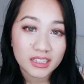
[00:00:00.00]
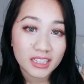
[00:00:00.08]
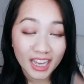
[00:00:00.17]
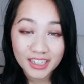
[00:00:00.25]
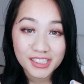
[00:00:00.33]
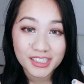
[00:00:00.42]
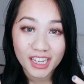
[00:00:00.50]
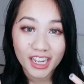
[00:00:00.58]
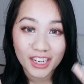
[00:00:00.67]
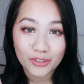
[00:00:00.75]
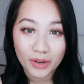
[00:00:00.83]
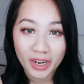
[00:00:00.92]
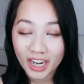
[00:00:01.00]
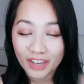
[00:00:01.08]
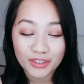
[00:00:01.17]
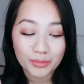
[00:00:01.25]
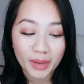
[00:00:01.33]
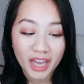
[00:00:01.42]
gotta say right
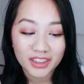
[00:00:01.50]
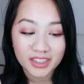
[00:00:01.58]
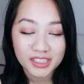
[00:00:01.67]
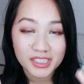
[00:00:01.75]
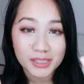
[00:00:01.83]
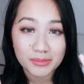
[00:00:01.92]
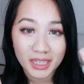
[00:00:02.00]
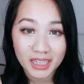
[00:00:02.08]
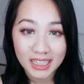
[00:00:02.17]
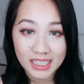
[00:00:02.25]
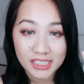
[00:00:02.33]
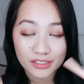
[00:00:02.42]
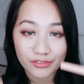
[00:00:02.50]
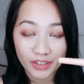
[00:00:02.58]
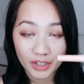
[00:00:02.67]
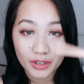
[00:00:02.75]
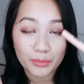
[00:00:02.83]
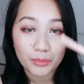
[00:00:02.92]
off the bat, this is my least
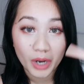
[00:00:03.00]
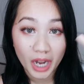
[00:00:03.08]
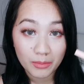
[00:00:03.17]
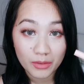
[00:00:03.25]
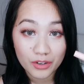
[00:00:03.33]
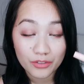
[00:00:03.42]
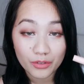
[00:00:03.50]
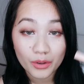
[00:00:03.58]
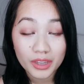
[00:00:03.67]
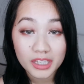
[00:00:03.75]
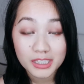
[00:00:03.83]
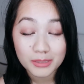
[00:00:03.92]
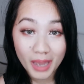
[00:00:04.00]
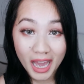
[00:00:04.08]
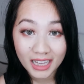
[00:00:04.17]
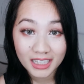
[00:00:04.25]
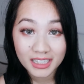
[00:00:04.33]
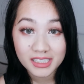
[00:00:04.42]
favorite primer for this
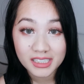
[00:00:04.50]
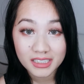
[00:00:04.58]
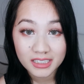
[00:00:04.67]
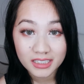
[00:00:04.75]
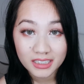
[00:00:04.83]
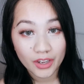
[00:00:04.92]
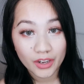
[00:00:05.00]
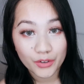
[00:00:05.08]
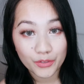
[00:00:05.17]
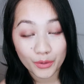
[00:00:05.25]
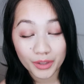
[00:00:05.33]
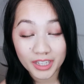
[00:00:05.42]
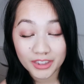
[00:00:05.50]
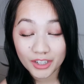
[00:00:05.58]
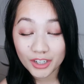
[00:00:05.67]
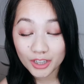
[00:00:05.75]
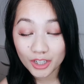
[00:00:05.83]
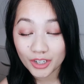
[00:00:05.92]
palette. For the
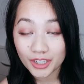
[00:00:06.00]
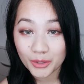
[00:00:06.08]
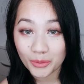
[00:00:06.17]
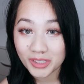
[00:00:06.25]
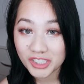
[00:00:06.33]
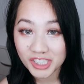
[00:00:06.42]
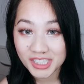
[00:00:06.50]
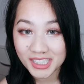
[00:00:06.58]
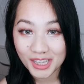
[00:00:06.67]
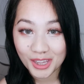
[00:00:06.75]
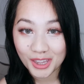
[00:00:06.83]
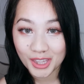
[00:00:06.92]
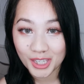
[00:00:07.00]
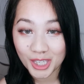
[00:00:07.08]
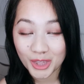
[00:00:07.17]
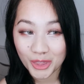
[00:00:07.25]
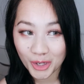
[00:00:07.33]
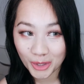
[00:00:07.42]
third look, which is
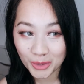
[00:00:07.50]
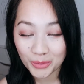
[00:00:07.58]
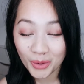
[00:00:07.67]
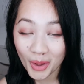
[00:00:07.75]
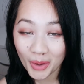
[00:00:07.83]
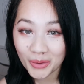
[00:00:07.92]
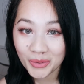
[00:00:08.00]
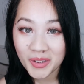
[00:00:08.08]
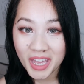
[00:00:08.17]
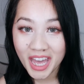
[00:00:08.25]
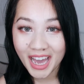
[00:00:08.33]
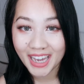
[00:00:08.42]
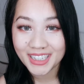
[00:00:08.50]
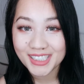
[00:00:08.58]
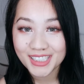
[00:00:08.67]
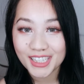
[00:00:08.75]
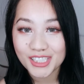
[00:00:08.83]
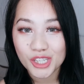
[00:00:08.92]
the third row, I
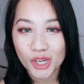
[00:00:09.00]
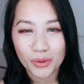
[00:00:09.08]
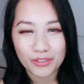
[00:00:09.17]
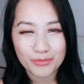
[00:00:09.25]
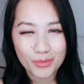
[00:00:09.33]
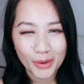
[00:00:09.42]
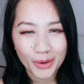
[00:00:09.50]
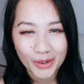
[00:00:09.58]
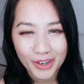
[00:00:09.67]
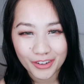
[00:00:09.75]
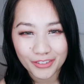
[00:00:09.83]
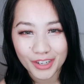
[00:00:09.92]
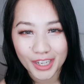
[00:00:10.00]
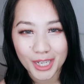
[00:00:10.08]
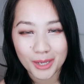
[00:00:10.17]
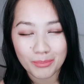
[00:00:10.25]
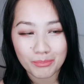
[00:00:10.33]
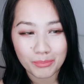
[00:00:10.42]
decided to go with more of
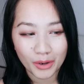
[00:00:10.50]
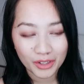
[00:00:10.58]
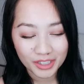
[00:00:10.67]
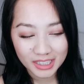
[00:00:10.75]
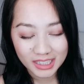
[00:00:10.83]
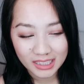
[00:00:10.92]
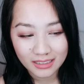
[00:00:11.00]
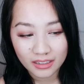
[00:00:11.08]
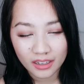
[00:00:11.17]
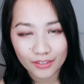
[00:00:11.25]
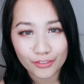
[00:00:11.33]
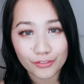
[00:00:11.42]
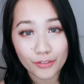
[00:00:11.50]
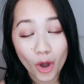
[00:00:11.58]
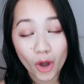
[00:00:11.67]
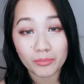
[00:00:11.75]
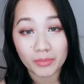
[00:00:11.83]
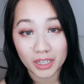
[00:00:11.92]
a burgundy
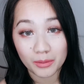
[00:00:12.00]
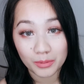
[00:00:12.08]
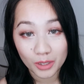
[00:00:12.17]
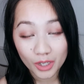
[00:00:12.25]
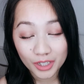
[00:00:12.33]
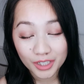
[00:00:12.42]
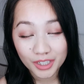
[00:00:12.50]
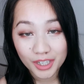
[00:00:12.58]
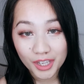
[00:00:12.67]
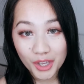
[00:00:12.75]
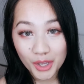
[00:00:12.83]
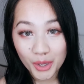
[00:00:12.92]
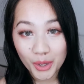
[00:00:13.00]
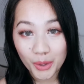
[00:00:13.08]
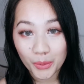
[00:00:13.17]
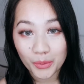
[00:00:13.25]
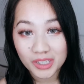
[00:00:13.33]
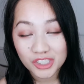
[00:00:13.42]
fall makeup look,
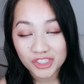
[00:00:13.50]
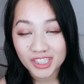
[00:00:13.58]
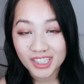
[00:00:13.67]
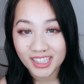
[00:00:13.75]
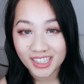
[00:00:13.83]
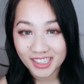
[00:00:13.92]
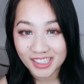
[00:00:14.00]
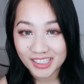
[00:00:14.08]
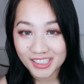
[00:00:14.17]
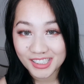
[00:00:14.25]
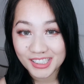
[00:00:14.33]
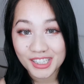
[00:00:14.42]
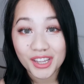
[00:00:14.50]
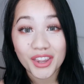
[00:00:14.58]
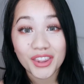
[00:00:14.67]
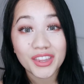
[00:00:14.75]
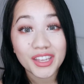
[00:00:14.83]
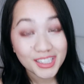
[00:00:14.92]
which is
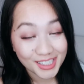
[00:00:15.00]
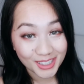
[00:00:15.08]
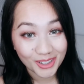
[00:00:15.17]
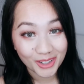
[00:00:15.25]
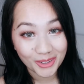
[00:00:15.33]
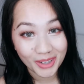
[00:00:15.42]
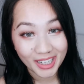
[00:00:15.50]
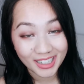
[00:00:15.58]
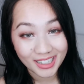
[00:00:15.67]
this look right